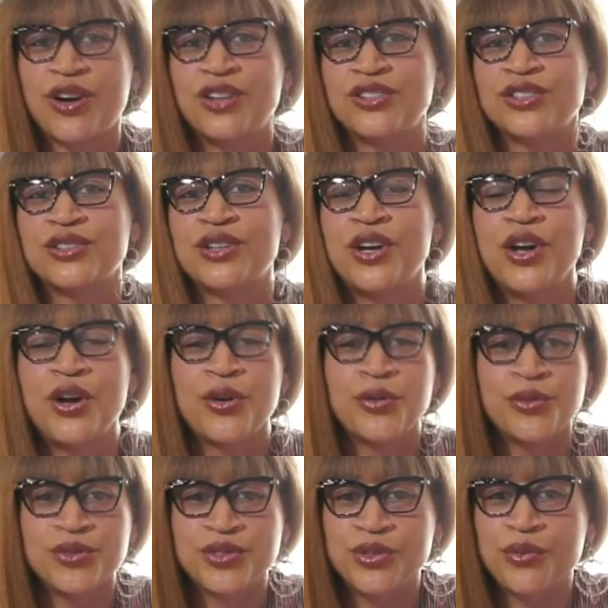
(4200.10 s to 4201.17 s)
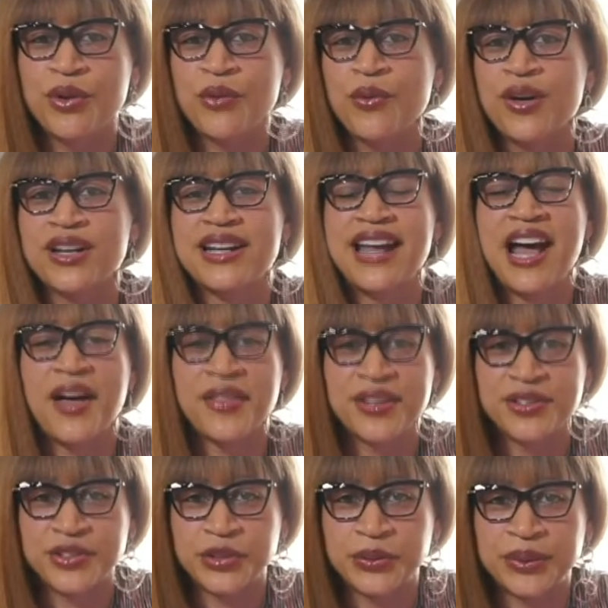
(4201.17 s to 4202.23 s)
in charge and who's doing what and how
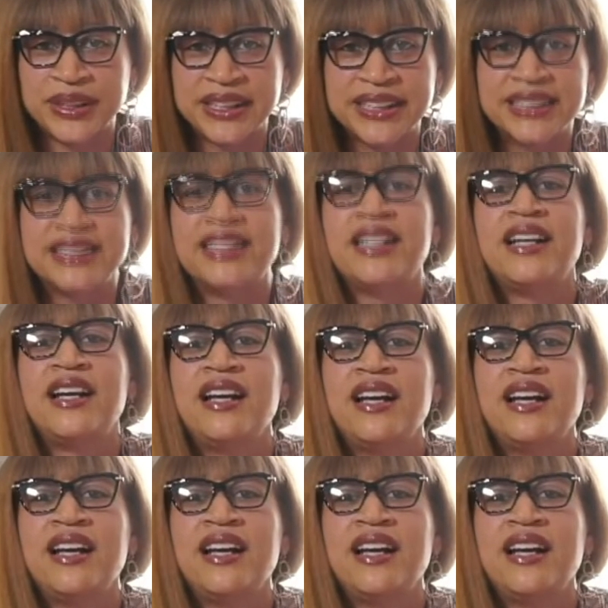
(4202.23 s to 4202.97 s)
they're doing it.